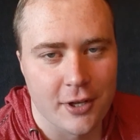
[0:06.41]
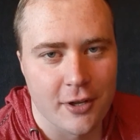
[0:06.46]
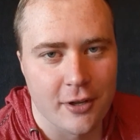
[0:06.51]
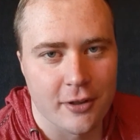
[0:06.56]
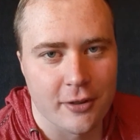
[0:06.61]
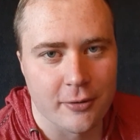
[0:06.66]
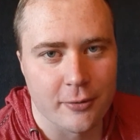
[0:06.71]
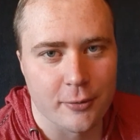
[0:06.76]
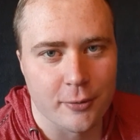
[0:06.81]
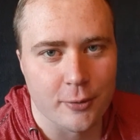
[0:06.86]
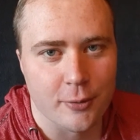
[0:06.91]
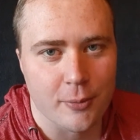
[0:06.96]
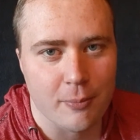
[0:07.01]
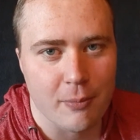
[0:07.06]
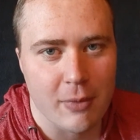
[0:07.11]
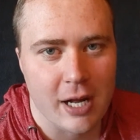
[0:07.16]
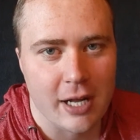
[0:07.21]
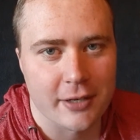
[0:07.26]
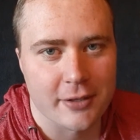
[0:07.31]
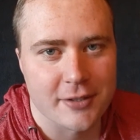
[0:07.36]
through
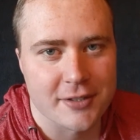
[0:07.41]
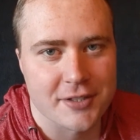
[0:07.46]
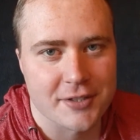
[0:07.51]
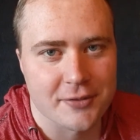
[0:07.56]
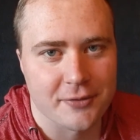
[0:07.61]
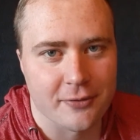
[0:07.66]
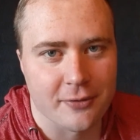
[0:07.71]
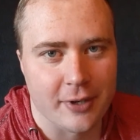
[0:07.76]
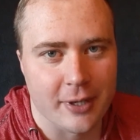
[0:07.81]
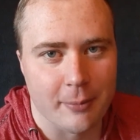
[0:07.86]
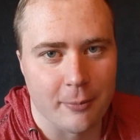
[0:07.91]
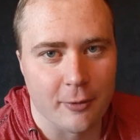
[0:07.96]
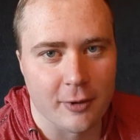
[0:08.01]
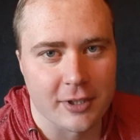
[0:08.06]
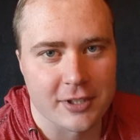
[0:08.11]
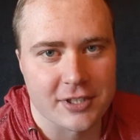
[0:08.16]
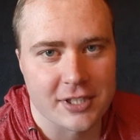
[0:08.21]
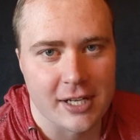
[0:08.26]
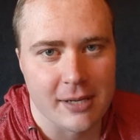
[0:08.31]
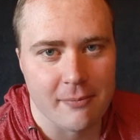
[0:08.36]
models,
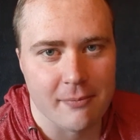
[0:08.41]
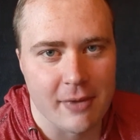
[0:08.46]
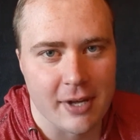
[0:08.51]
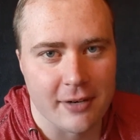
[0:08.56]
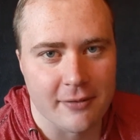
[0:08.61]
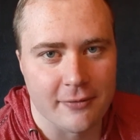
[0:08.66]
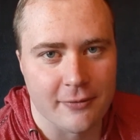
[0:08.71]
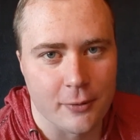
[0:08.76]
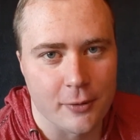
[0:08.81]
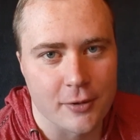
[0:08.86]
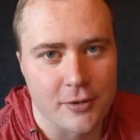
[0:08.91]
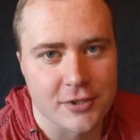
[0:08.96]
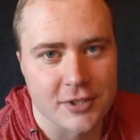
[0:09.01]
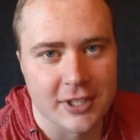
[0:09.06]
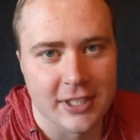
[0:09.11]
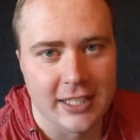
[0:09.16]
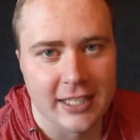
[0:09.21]
frameworks, and metaphors.